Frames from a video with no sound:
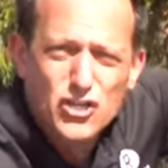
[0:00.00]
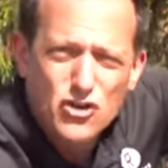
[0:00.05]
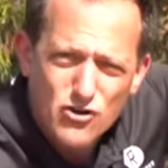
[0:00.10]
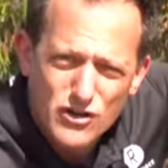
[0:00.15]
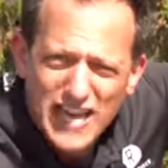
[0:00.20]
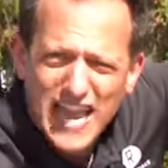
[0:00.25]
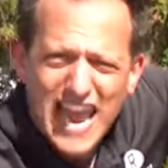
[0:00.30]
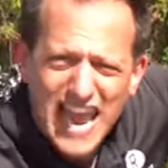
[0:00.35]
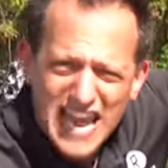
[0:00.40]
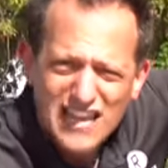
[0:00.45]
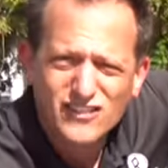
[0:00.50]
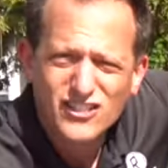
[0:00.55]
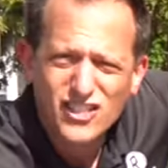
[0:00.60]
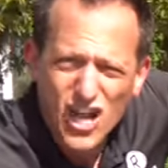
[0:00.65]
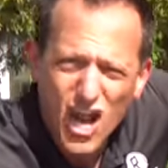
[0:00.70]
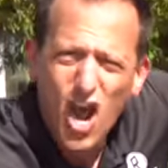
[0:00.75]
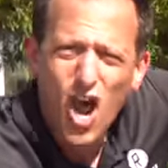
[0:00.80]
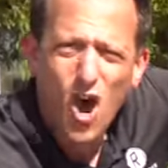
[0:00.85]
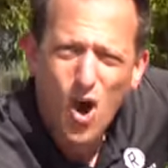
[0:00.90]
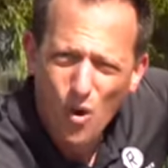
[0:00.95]
you can
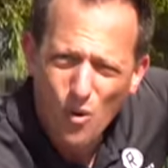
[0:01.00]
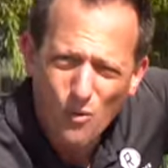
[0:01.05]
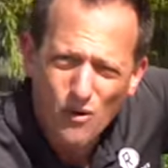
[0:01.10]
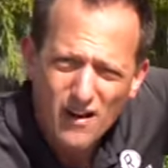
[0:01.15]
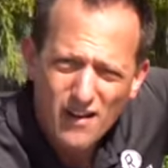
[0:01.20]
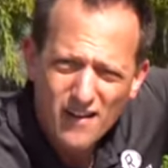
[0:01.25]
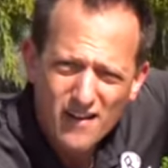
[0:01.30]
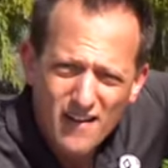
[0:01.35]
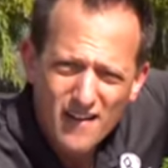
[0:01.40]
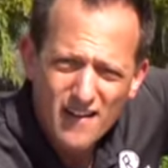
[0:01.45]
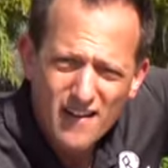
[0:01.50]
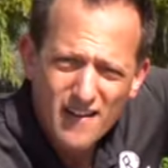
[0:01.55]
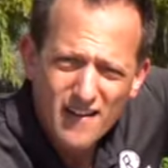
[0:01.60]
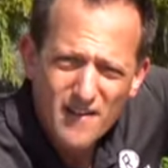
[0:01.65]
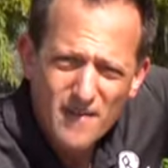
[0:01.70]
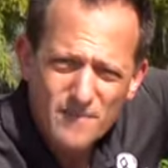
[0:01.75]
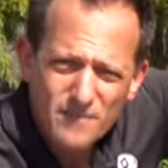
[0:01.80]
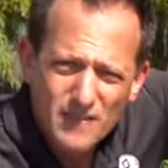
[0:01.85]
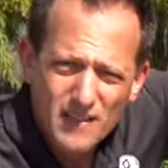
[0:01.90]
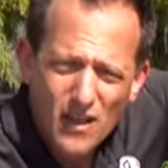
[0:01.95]
tow
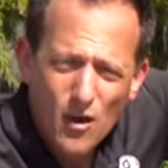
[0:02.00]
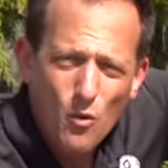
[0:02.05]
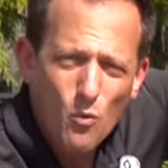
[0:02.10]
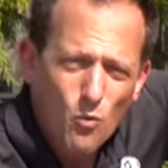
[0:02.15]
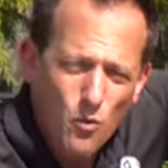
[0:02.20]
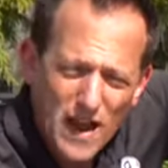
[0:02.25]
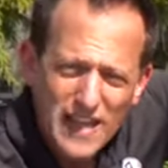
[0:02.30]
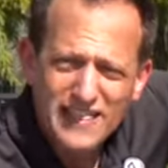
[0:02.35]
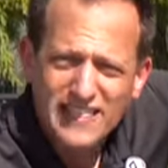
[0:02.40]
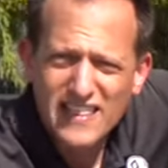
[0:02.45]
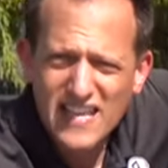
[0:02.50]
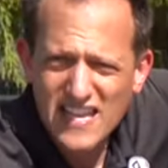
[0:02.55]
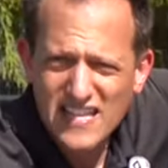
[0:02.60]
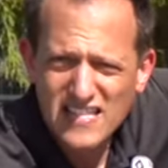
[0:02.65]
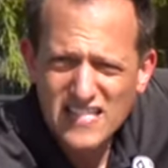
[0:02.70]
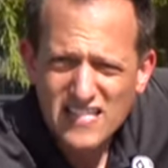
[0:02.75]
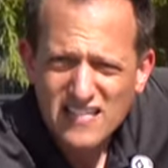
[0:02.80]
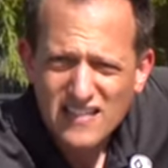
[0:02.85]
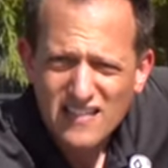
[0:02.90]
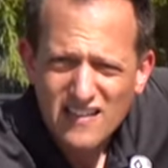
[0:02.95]
with
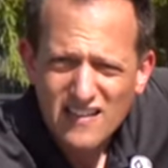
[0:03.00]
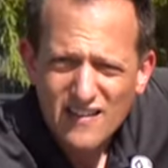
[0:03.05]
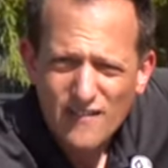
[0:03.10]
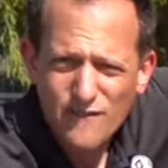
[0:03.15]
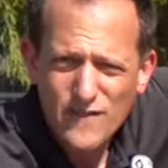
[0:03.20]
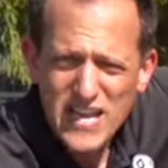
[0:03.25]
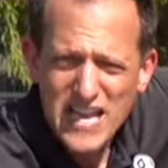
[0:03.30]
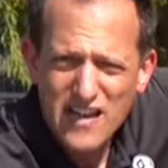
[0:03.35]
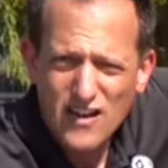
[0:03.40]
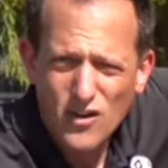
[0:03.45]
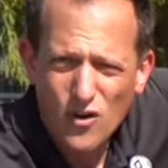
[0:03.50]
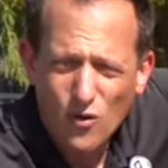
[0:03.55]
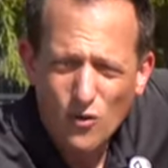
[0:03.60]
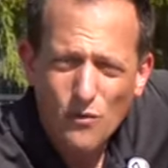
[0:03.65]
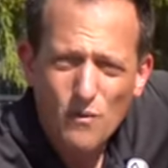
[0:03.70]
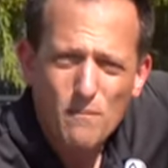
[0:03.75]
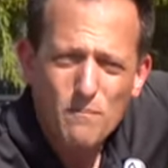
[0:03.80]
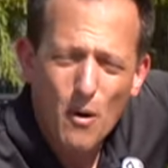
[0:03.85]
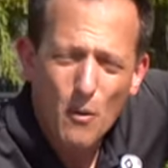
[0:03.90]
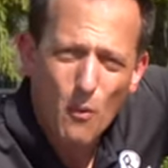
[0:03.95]
this vehicle.
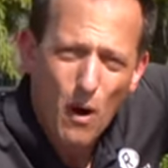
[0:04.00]
But